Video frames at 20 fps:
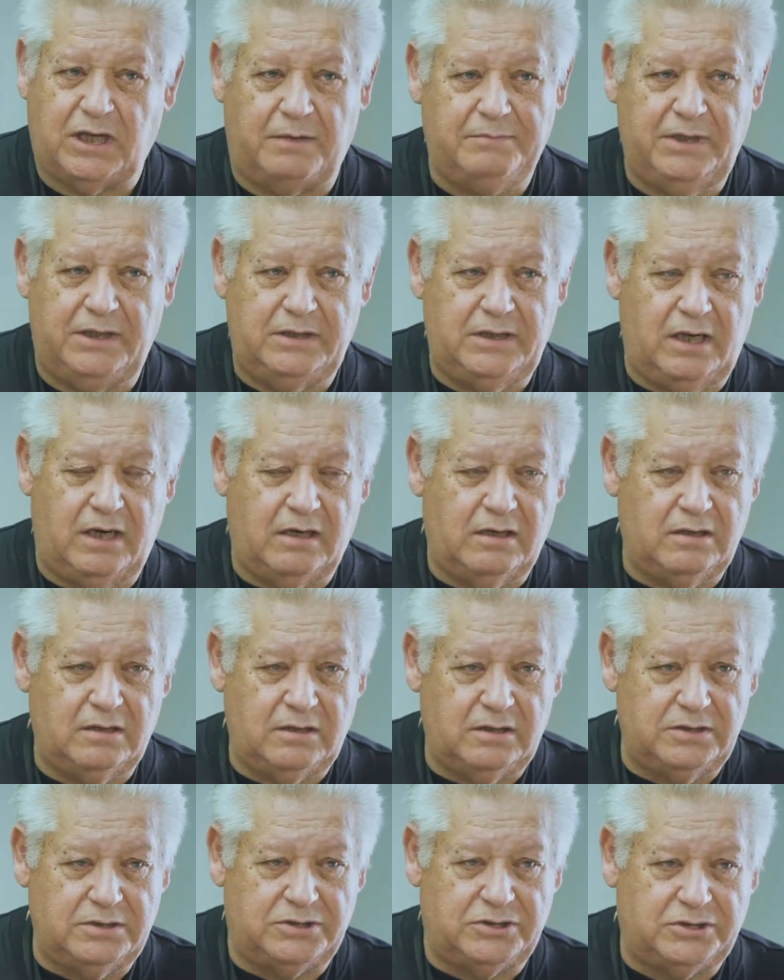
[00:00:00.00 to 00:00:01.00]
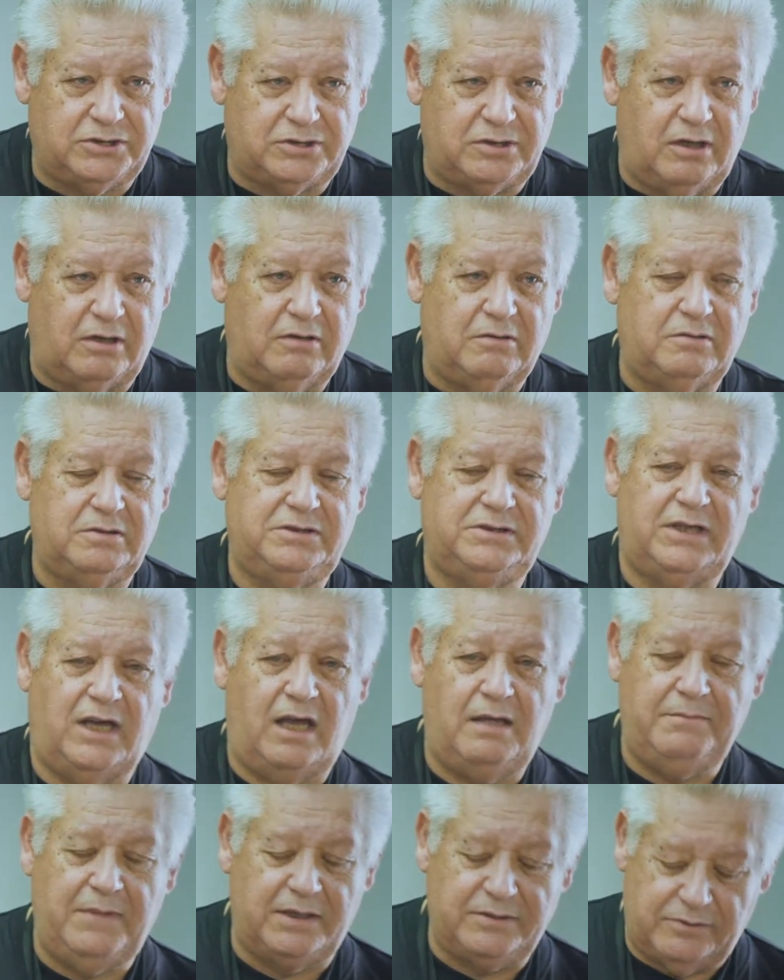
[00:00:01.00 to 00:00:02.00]
I mean, they're so
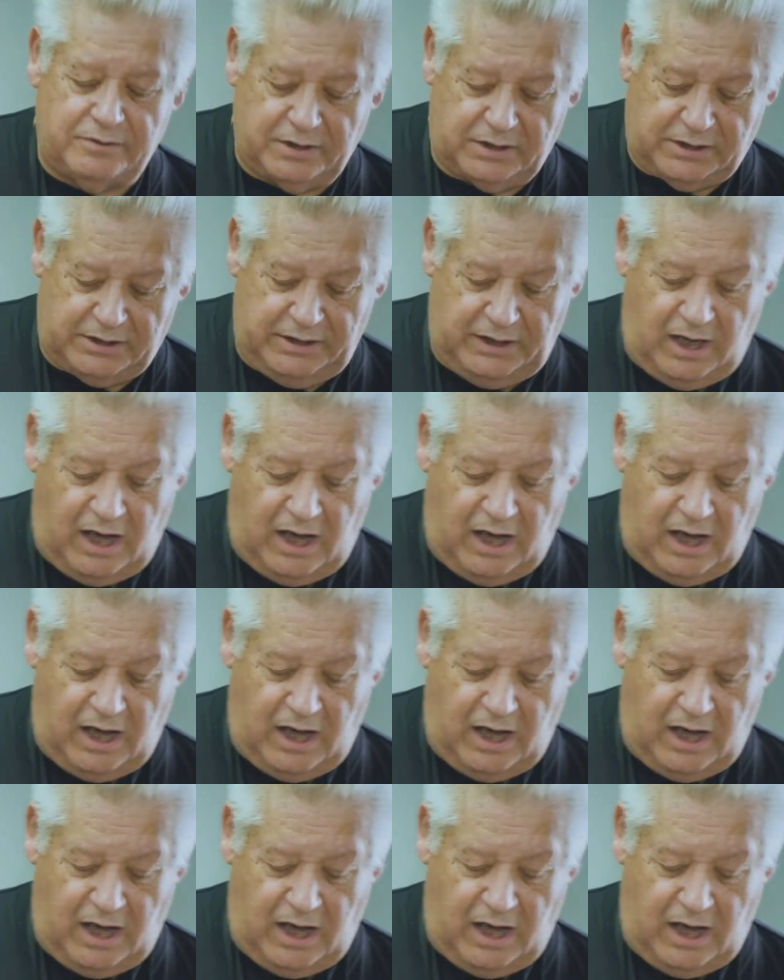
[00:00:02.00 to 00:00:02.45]
diametrically